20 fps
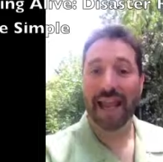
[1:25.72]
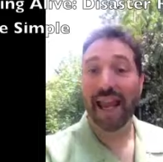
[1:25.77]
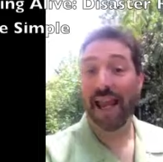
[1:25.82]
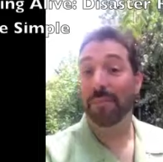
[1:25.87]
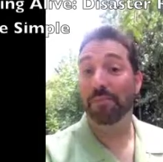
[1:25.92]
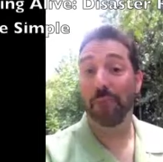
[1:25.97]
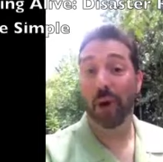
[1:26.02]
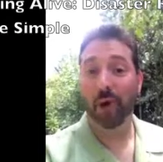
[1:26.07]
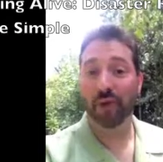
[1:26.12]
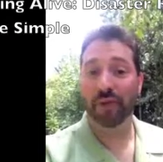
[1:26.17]

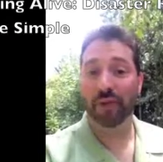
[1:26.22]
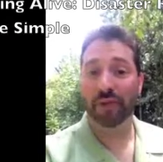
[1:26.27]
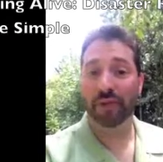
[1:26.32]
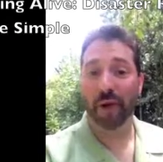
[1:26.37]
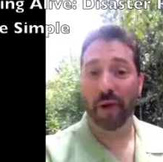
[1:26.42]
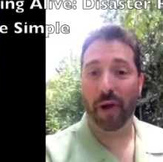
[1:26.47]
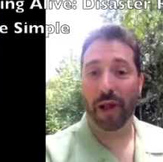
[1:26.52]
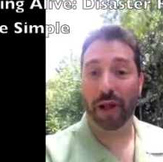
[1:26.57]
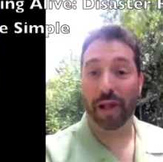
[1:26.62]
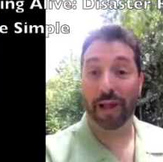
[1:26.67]
and most of
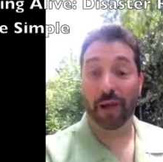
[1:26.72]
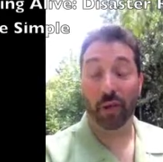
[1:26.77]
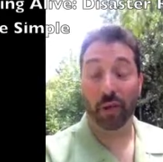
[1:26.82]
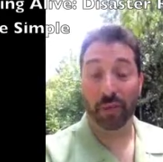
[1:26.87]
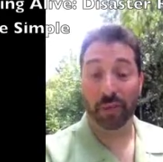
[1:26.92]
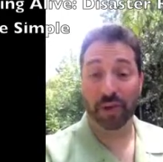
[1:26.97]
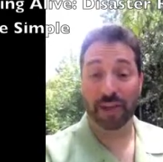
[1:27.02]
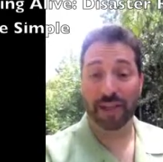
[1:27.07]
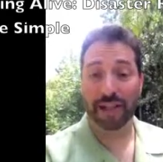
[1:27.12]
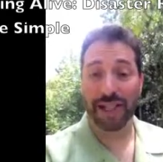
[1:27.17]
all, it will
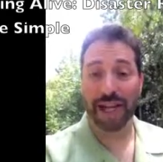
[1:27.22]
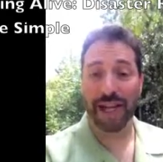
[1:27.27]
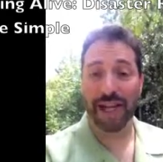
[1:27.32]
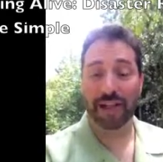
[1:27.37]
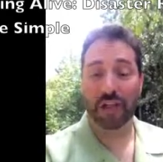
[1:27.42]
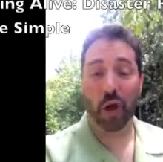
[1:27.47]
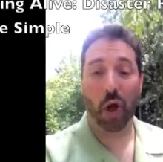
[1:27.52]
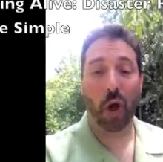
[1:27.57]
protect